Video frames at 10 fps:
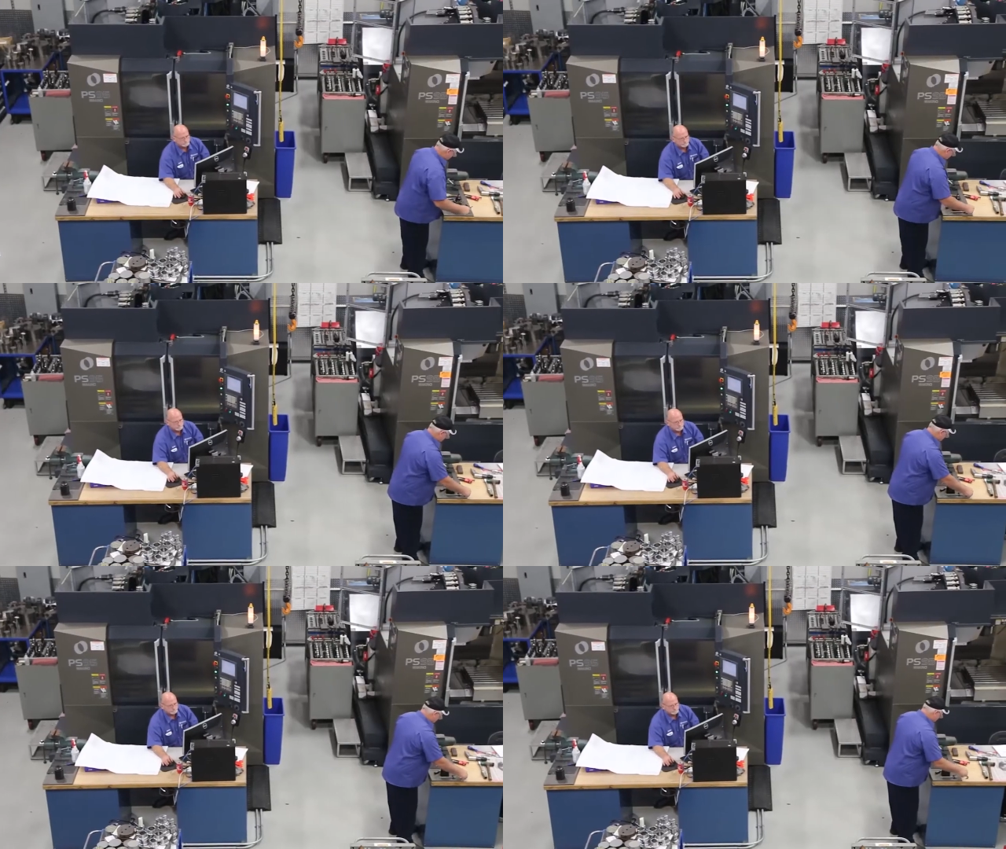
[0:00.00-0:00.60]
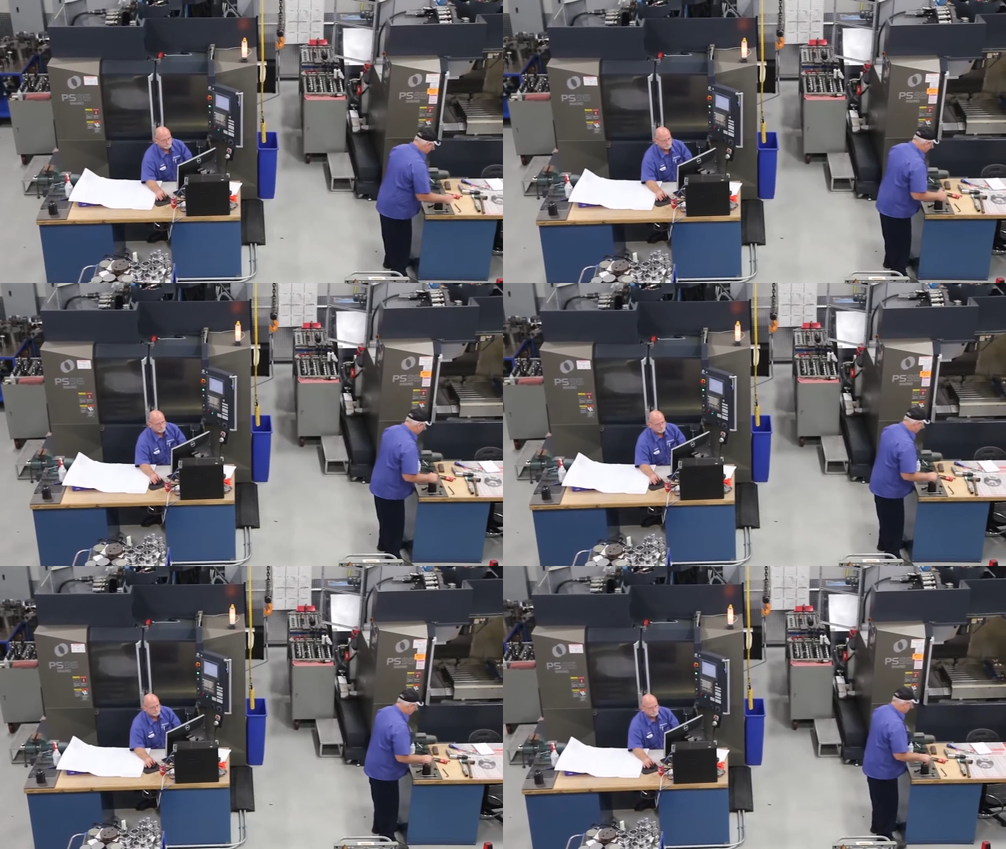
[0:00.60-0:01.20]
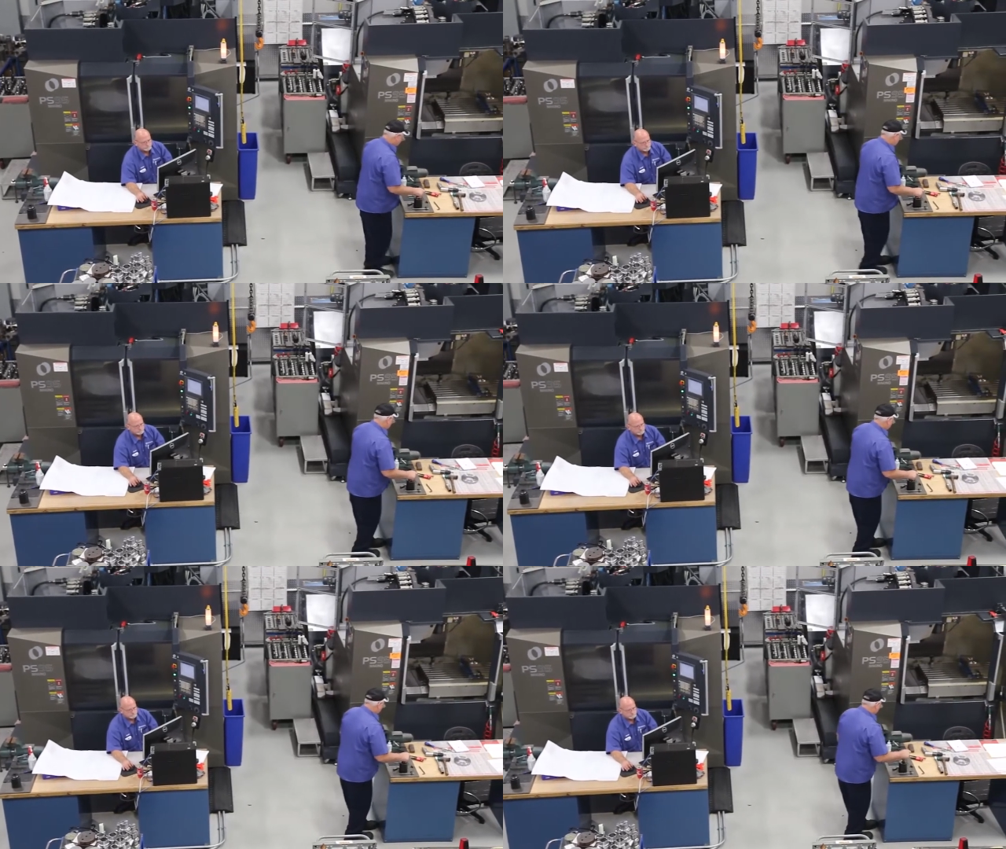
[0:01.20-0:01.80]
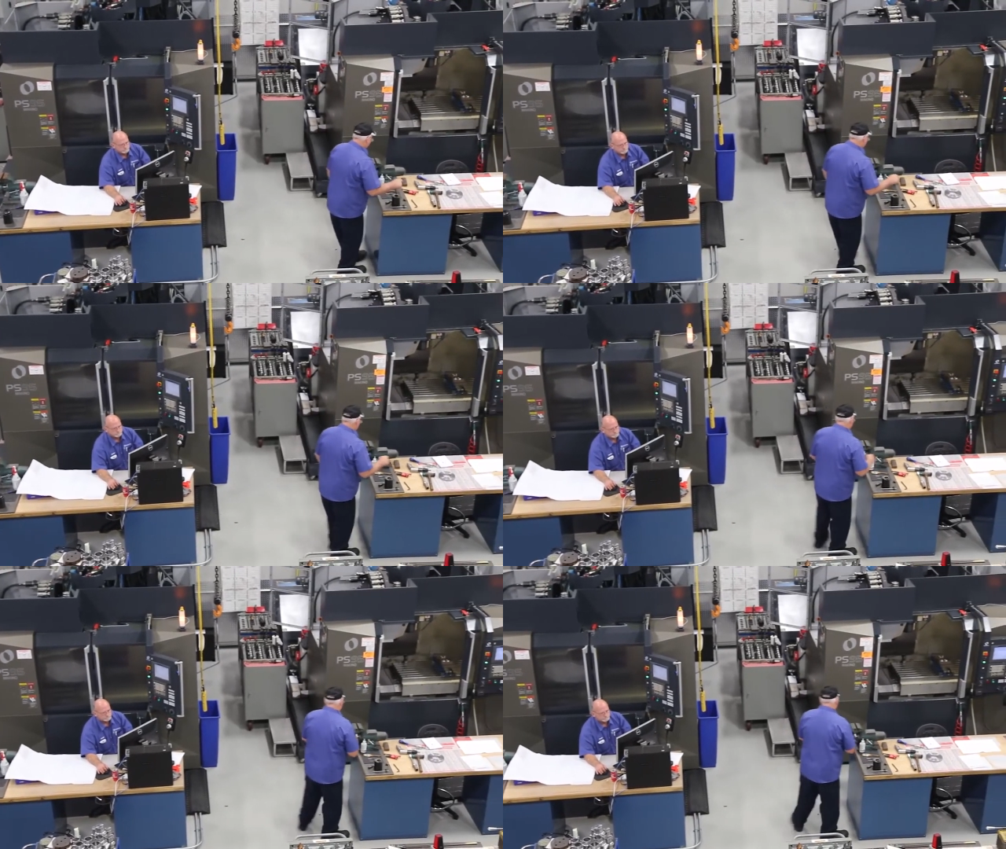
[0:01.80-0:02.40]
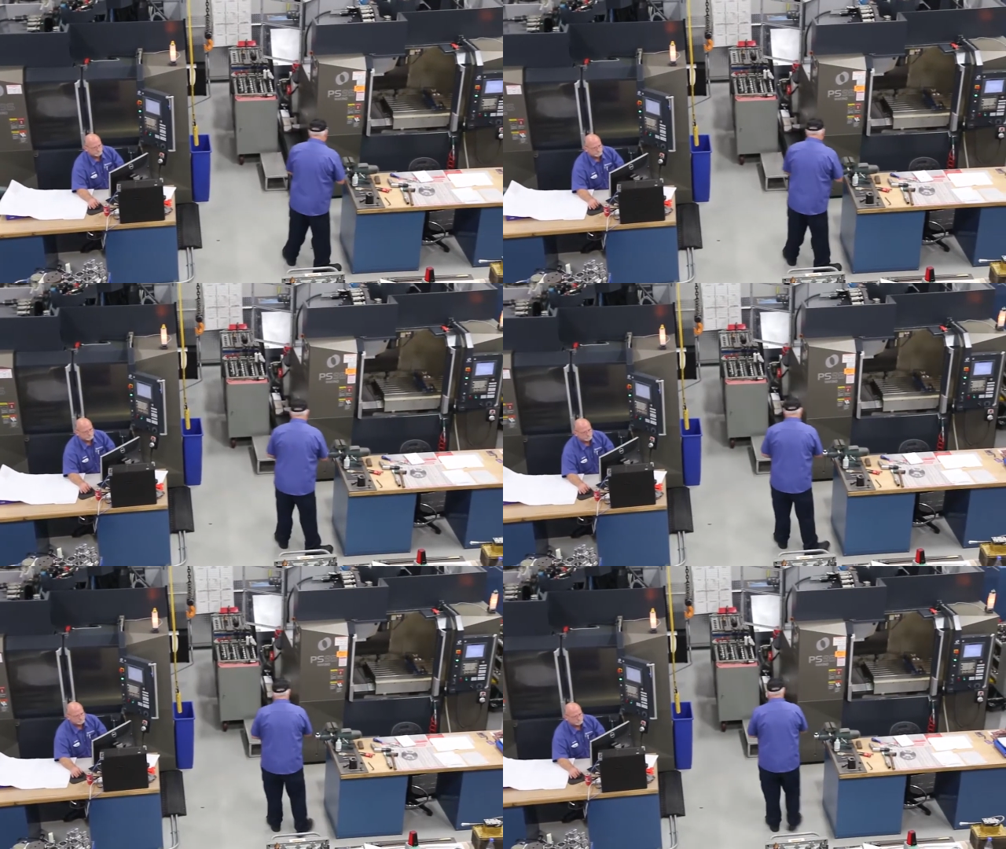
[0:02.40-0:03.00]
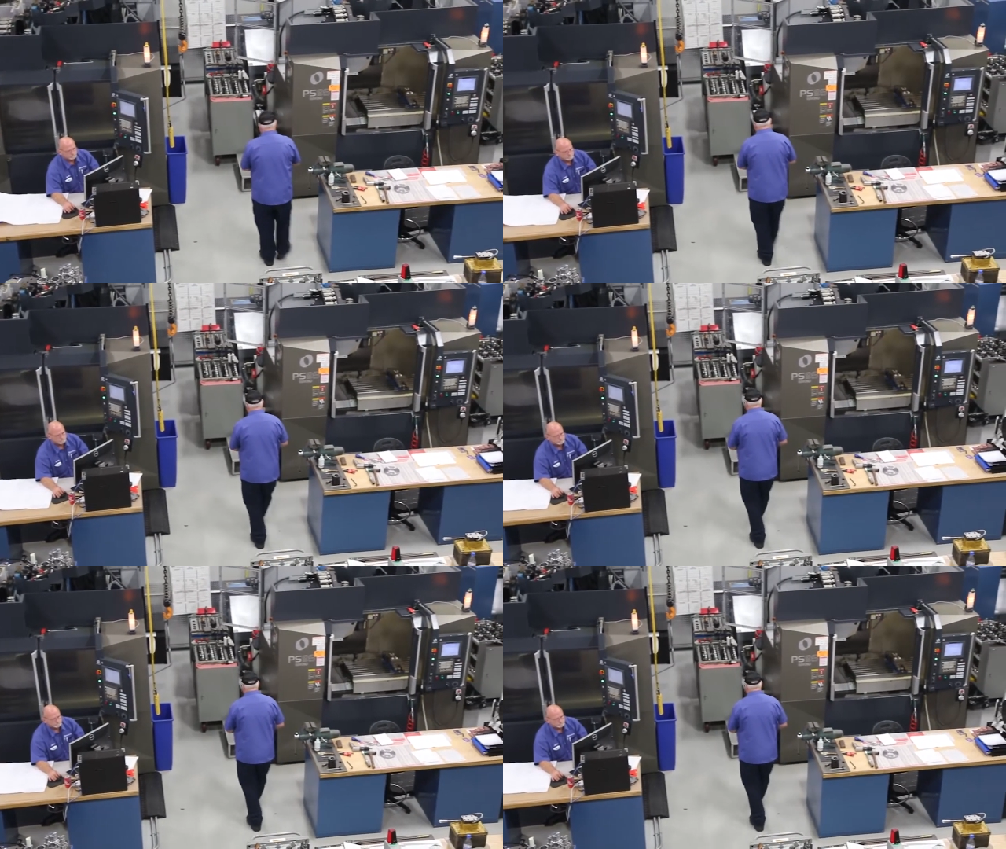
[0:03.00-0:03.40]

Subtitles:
Nobody's mouth can be seen.